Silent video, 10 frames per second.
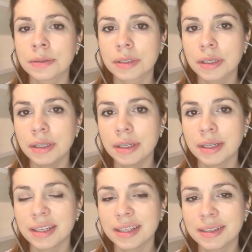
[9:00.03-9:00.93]

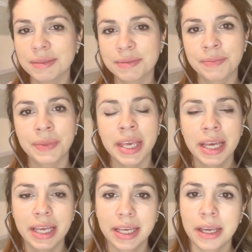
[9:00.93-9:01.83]
Good.
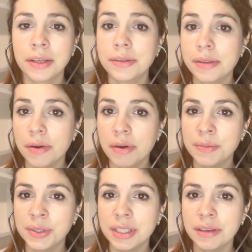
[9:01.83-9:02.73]
Can you do that one
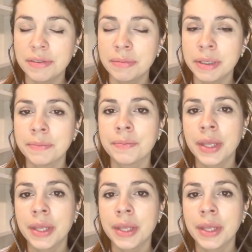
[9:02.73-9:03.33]
more time for me?